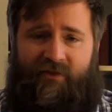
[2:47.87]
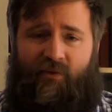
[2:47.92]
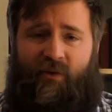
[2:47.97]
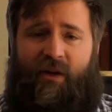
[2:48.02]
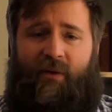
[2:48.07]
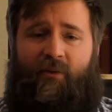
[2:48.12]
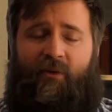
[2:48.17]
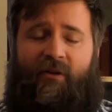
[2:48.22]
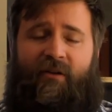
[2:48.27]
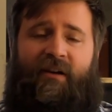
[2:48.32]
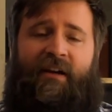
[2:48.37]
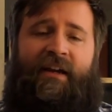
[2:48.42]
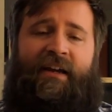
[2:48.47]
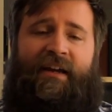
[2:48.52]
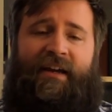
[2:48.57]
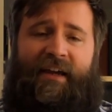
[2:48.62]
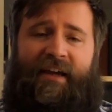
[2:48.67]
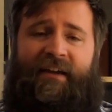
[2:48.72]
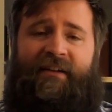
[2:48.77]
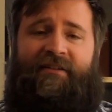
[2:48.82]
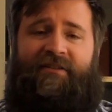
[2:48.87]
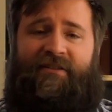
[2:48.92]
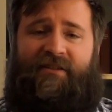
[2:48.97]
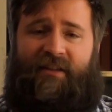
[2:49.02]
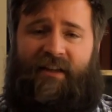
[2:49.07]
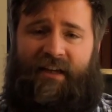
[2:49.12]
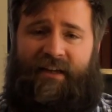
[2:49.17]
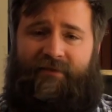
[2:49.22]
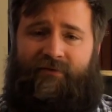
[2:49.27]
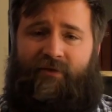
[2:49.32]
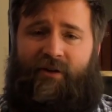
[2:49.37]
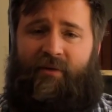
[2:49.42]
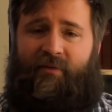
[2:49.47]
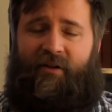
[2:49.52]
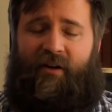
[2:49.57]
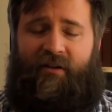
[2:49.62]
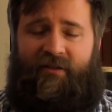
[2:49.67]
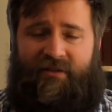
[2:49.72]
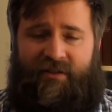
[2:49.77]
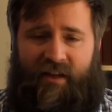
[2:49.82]
We were in slavery,
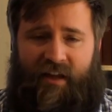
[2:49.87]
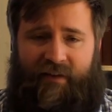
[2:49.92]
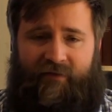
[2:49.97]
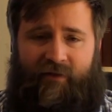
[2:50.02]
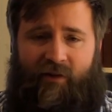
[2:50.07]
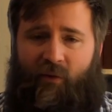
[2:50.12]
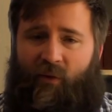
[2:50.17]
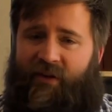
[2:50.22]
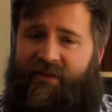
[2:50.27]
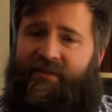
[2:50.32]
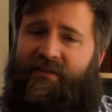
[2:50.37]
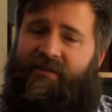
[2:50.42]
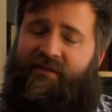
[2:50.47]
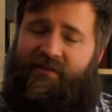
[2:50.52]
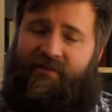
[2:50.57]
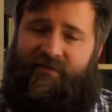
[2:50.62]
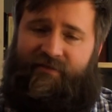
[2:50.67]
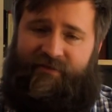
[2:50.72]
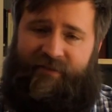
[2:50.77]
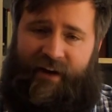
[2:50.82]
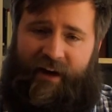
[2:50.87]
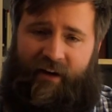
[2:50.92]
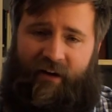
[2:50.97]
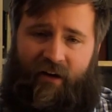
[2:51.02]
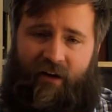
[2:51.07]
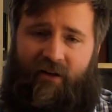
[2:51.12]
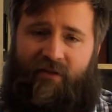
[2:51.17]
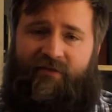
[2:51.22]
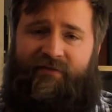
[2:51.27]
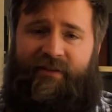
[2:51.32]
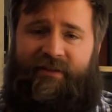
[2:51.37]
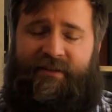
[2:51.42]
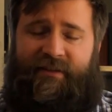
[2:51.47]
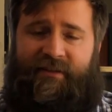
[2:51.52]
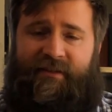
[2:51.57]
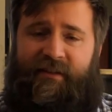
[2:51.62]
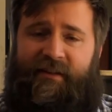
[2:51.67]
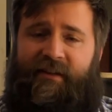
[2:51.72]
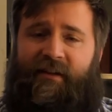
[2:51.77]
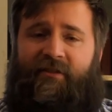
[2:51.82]
but our slavery wasn't to Pharaoh
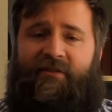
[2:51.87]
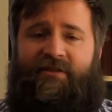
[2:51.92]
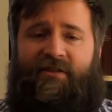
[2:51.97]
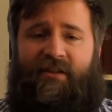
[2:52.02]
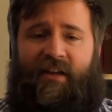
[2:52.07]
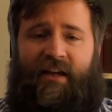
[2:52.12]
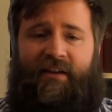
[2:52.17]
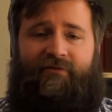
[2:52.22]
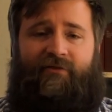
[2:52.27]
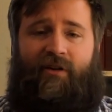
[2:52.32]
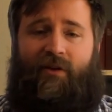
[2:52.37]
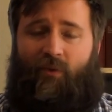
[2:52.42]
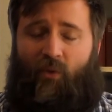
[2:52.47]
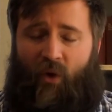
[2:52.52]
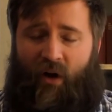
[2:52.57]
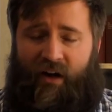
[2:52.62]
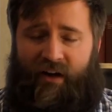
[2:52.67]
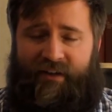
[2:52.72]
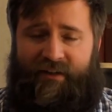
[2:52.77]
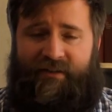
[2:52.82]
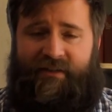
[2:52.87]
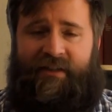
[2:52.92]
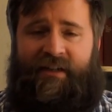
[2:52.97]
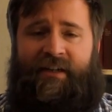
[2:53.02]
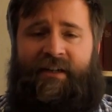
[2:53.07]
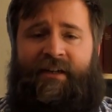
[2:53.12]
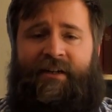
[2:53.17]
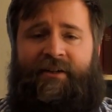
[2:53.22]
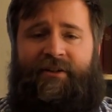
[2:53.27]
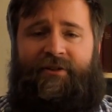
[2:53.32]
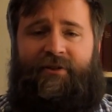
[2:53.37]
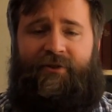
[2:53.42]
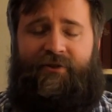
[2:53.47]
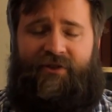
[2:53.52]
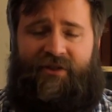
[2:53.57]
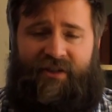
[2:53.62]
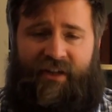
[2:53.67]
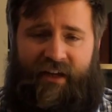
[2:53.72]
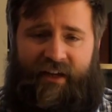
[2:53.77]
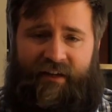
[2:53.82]
physically. Our slavery was to
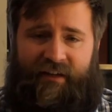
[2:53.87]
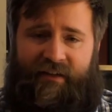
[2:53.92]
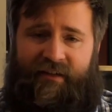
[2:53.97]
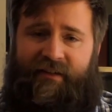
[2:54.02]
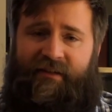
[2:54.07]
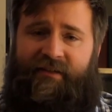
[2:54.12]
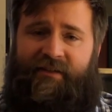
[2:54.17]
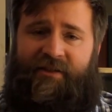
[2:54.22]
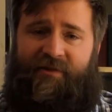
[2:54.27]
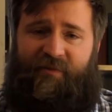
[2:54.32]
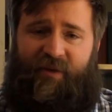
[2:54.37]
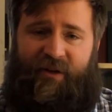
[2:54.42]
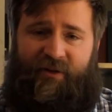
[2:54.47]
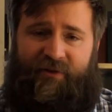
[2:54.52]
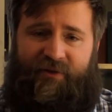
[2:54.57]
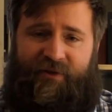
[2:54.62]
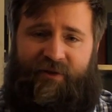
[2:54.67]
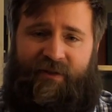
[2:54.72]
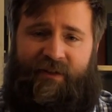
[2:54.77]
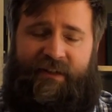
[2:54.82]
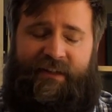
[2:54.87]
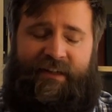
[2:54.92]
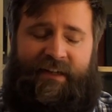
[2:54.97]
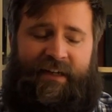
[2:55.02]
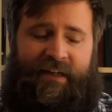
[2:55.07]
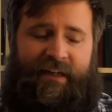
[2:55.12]
sin spiritually.